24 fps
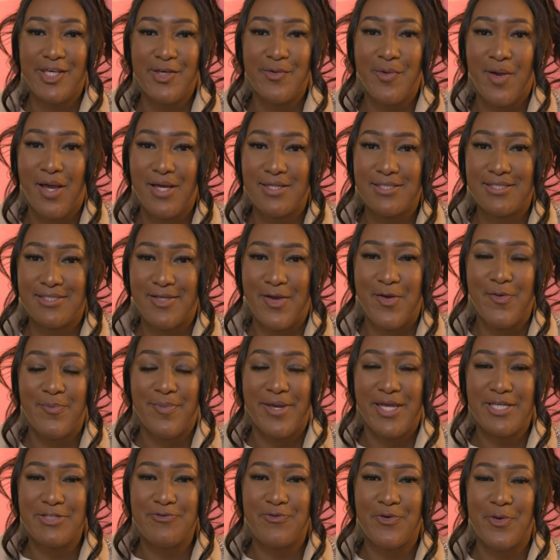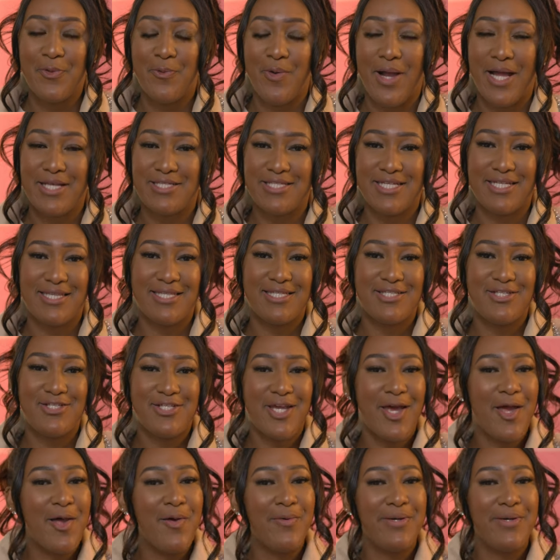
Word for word: you all so much for watching the show.